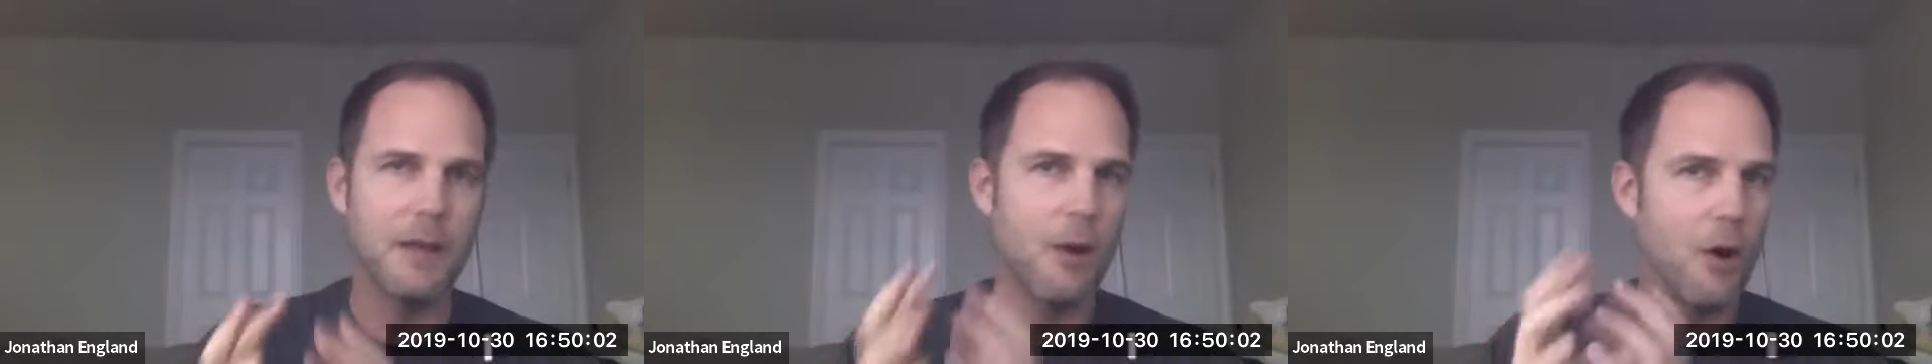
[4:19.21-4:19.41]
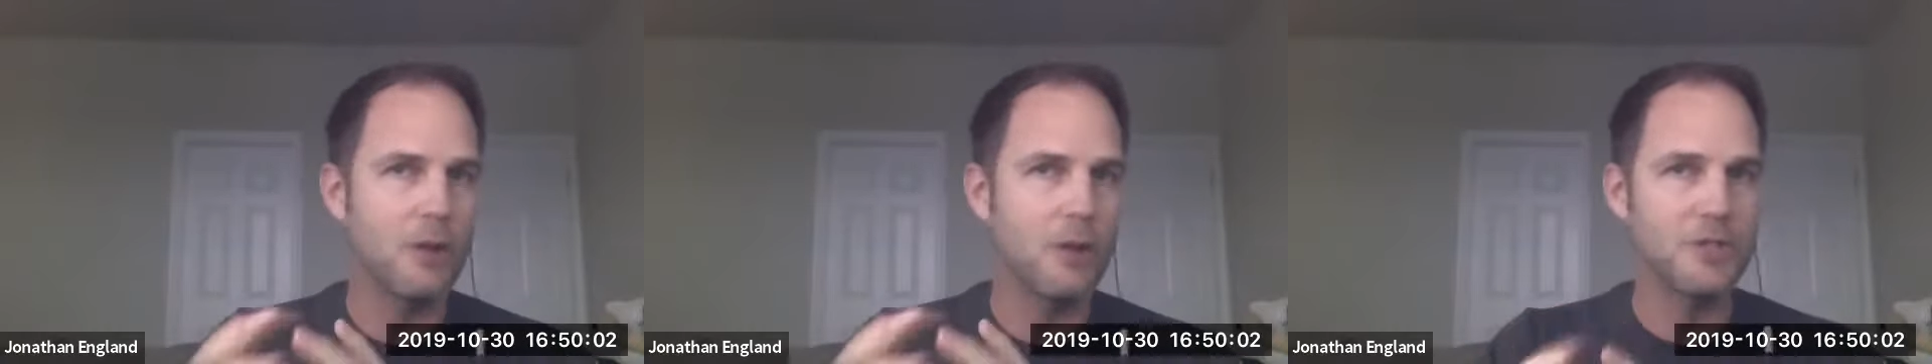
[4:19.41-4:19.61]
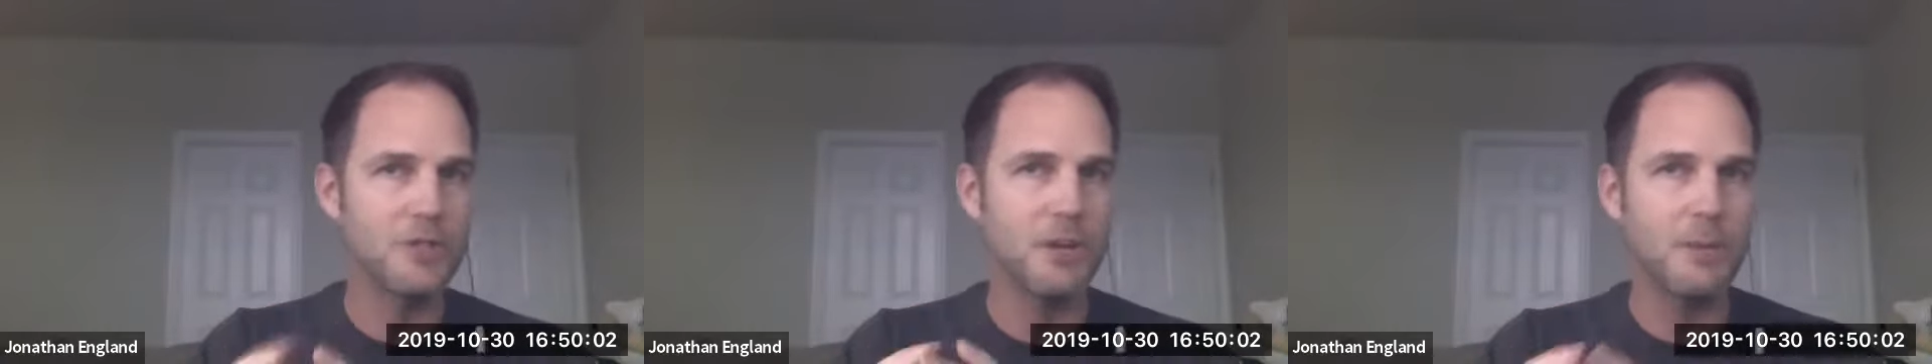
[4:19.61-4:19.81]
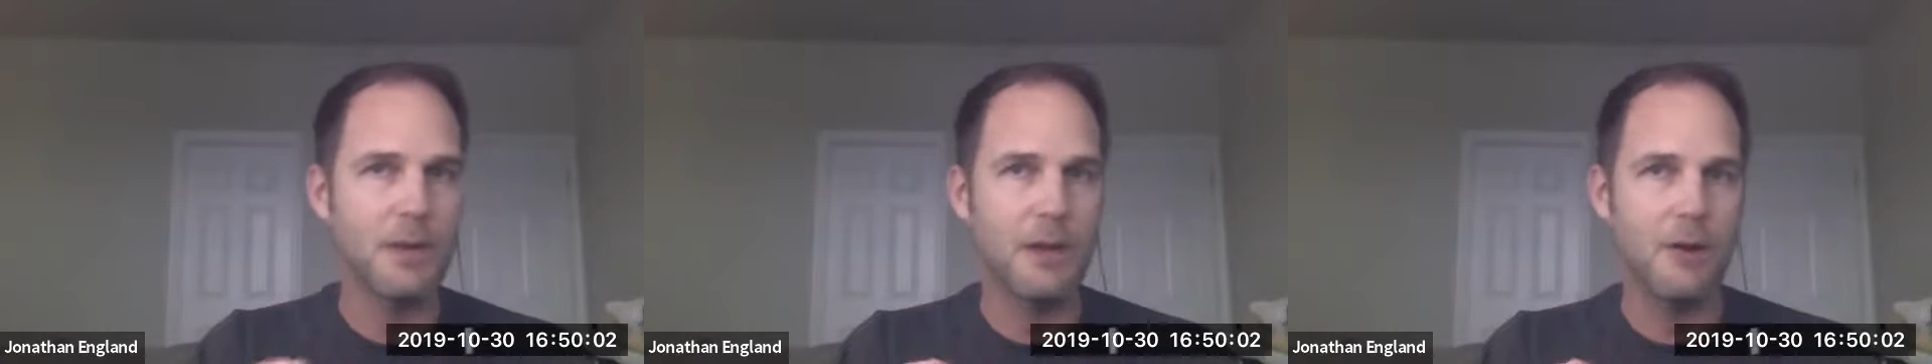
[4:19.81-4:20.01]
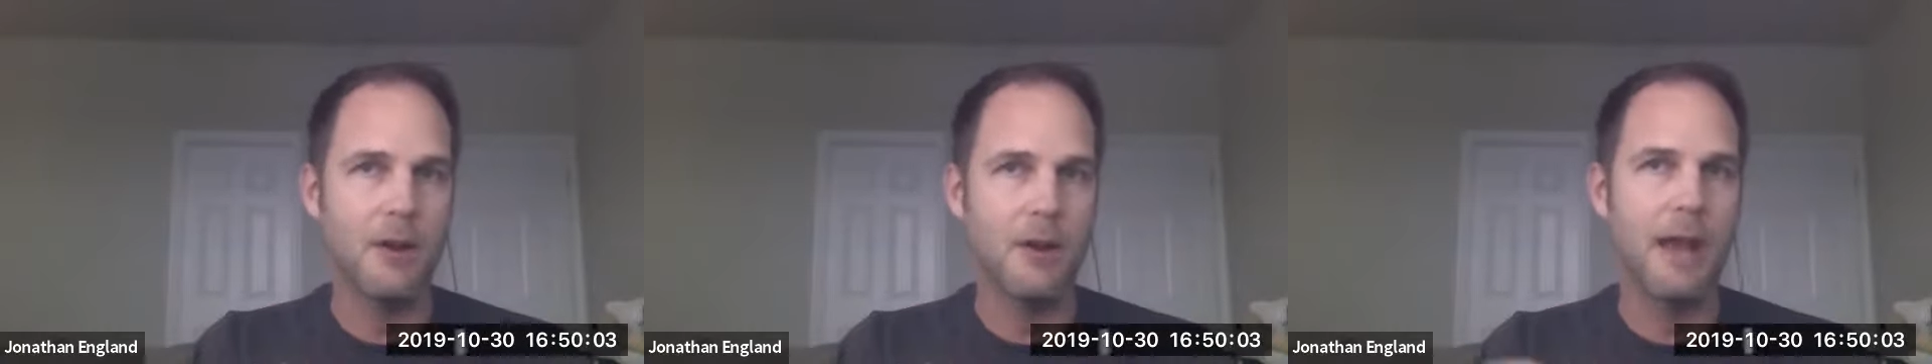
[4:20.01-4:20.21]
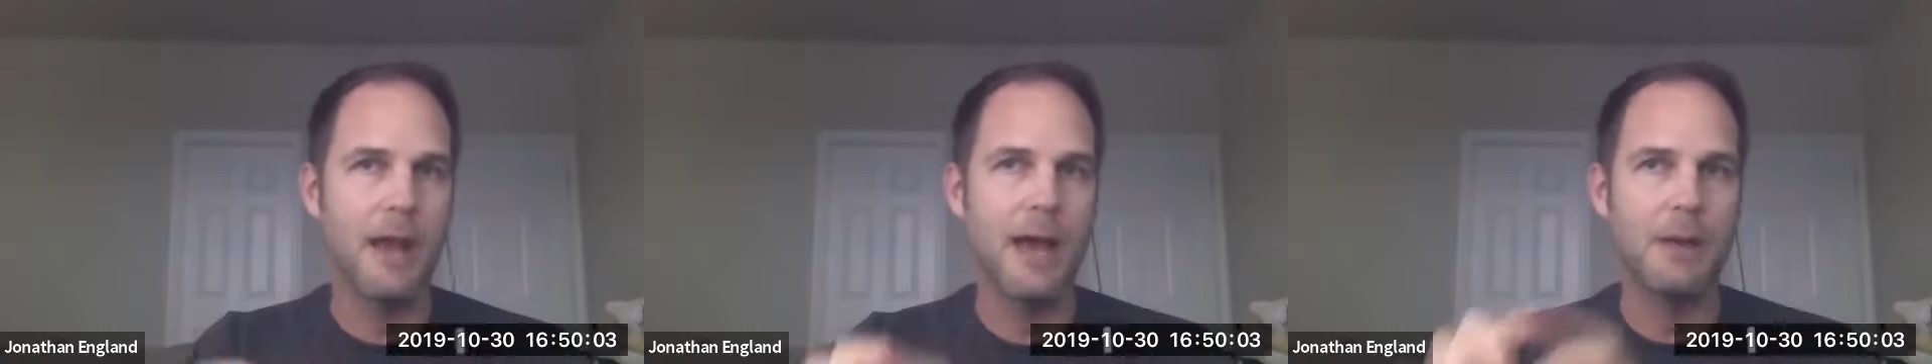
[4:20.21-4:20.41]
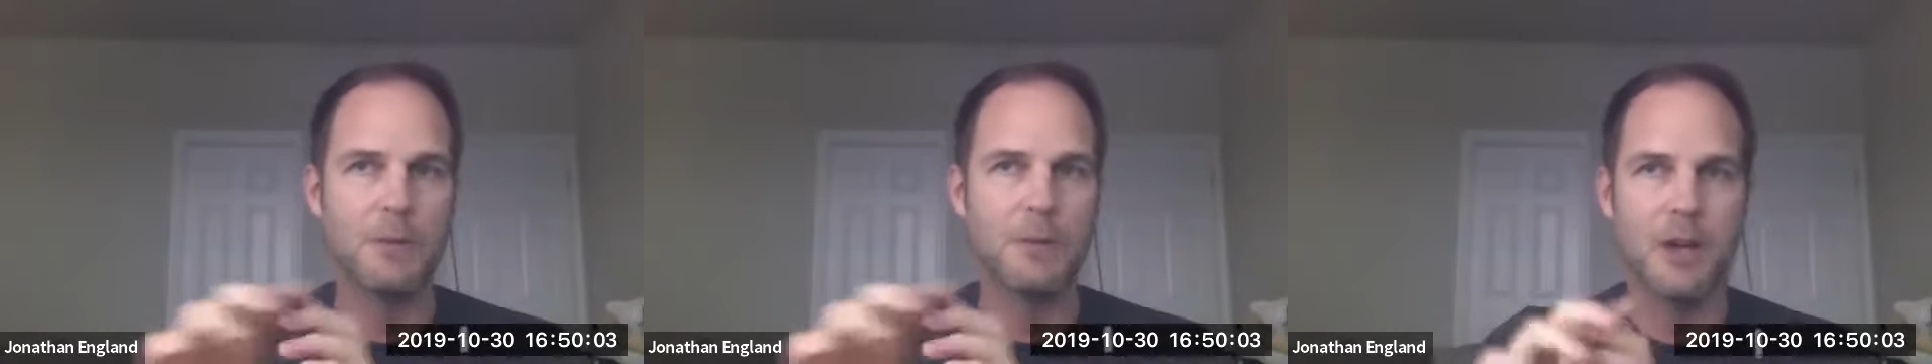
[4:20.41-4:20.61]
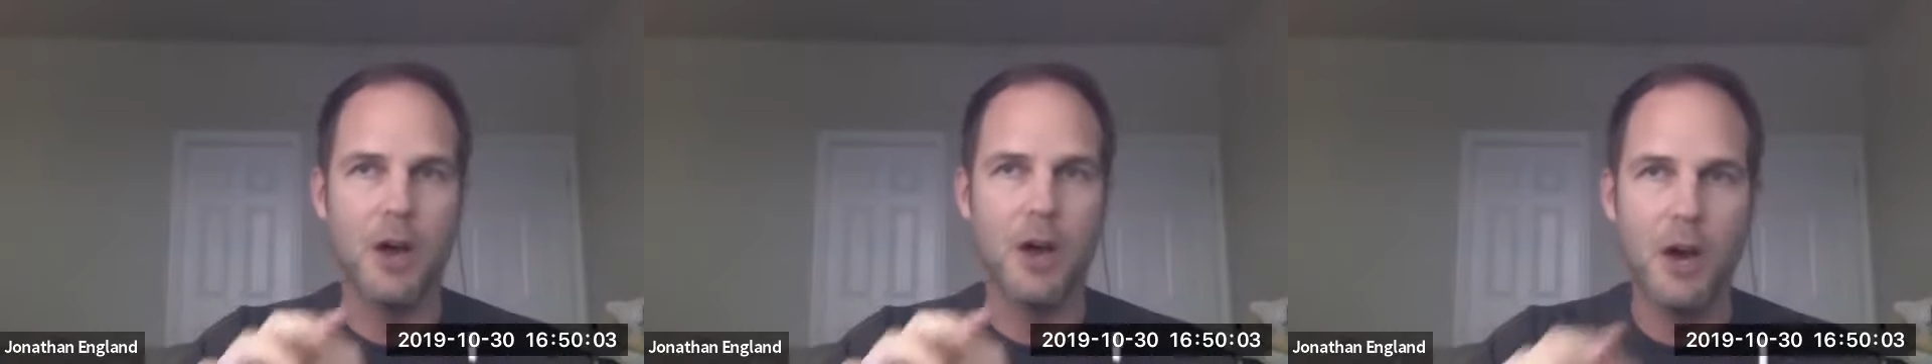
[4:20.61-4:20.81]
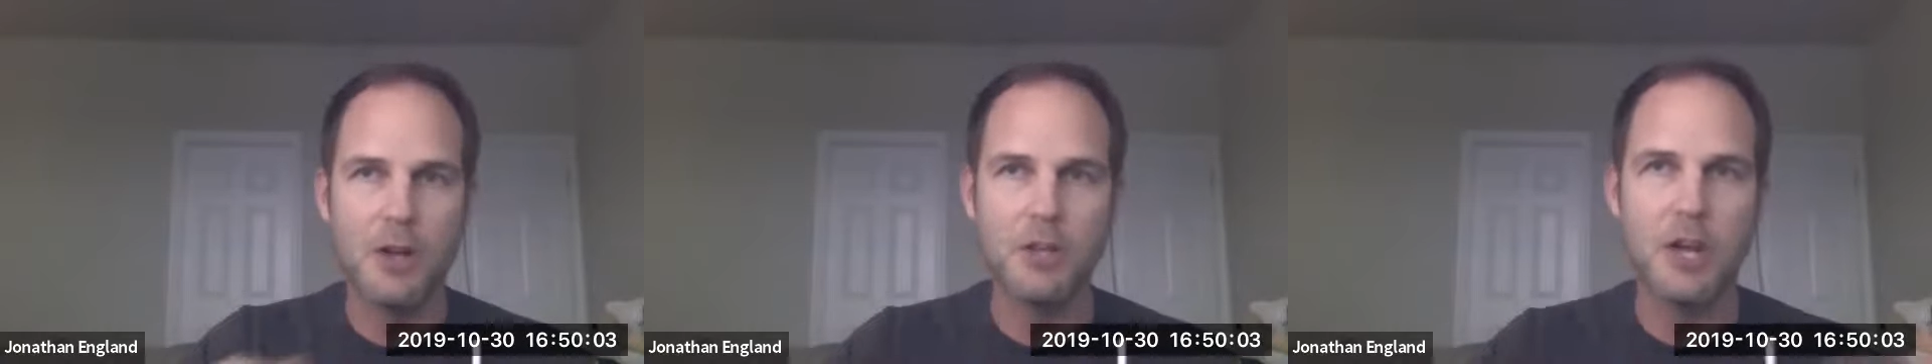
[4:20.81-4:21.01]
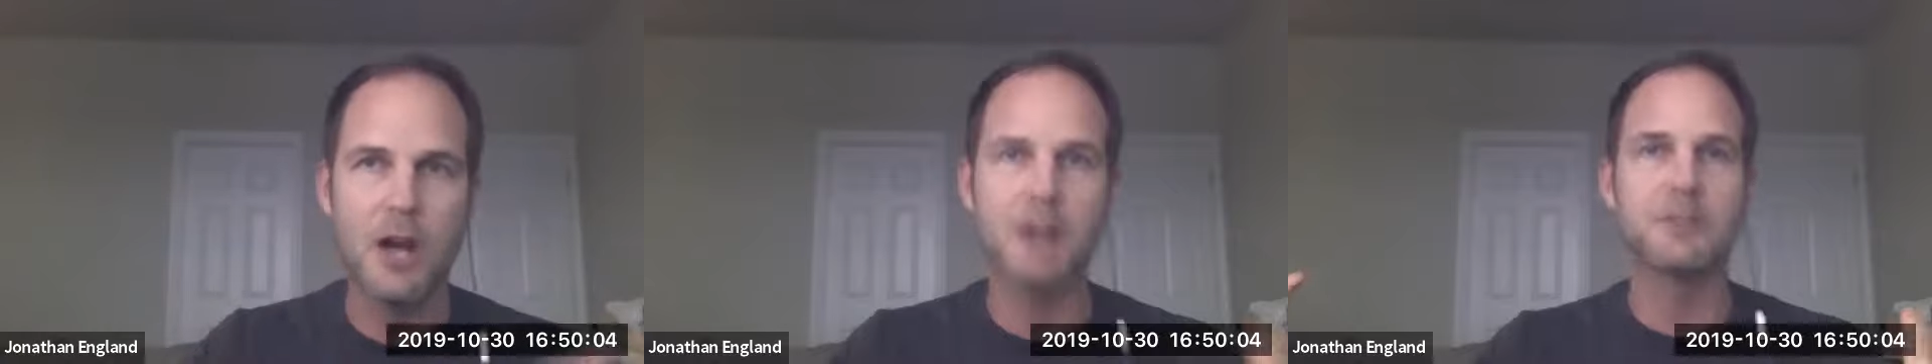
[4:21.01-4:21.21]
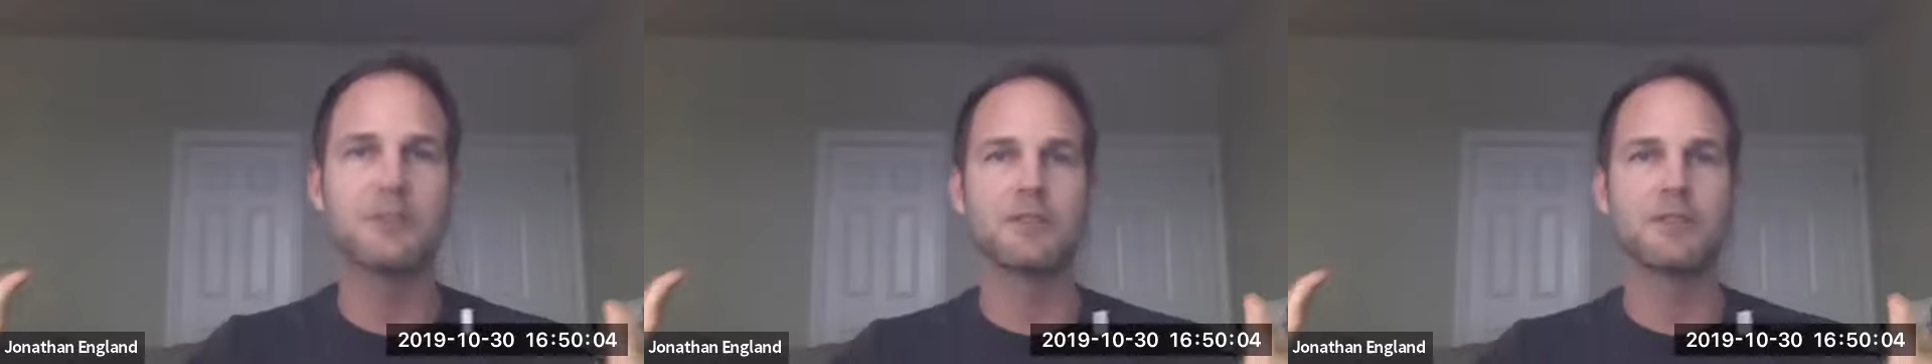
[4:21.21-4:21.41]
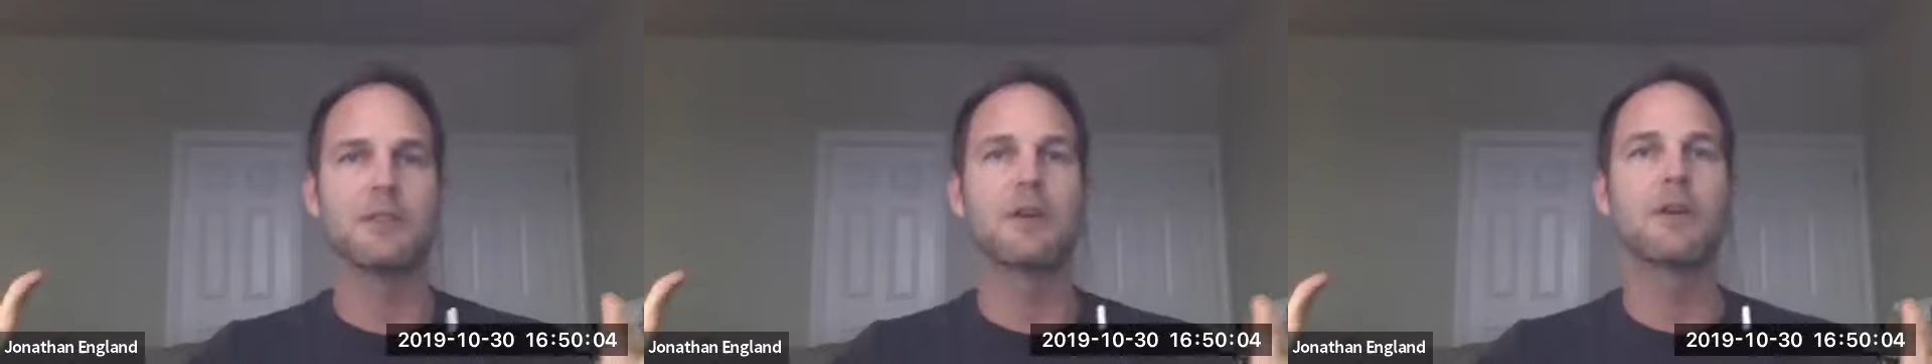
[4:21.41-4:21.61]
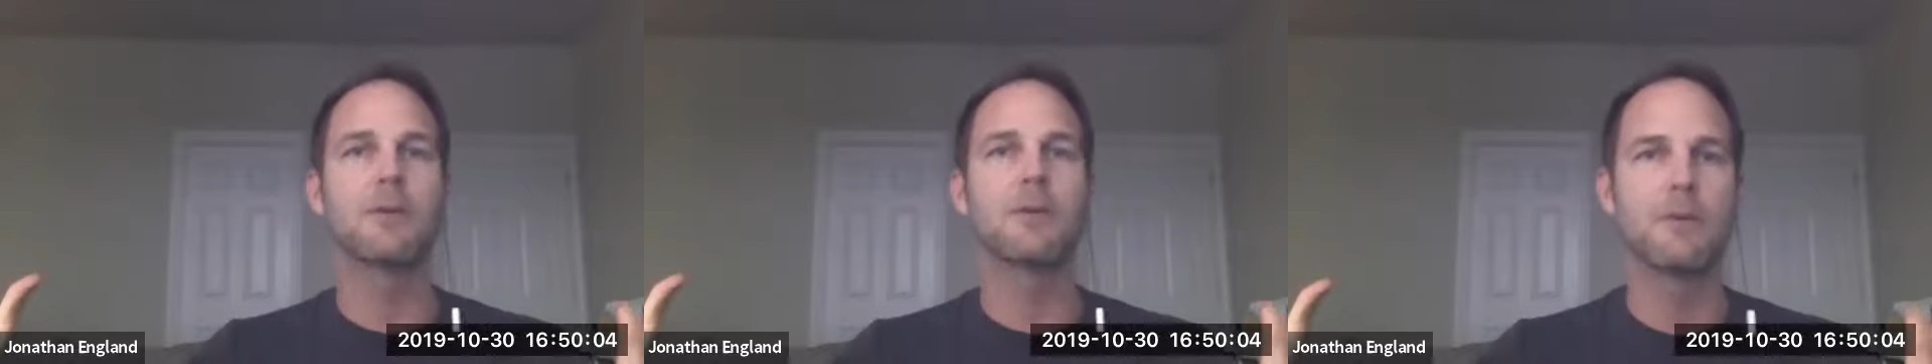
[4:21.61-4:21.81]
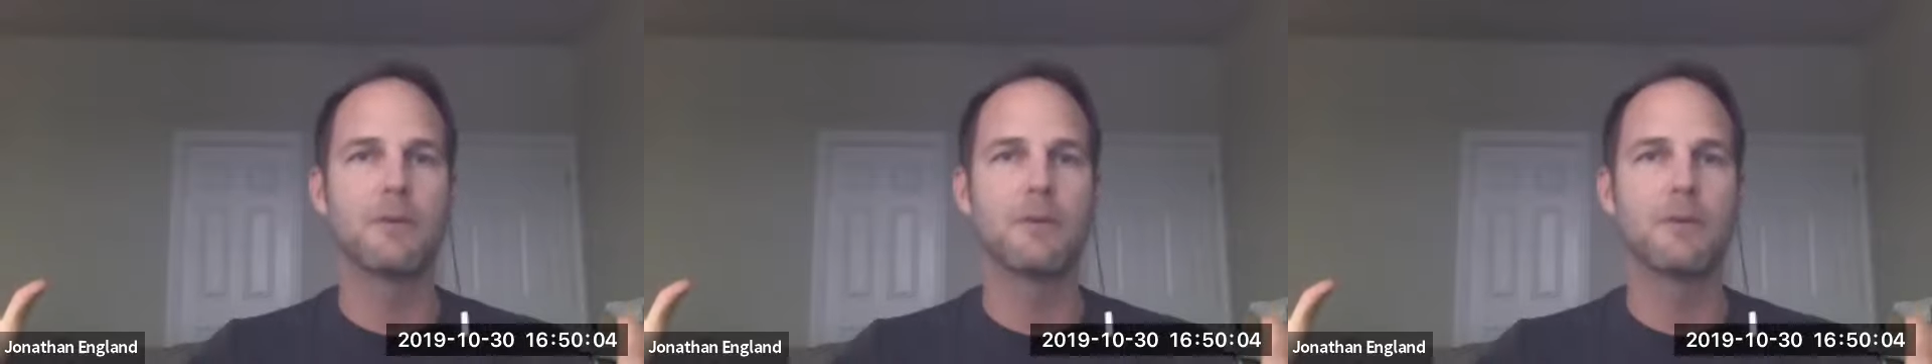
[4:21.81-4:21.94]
all Jim Carrey had was an unconscious no.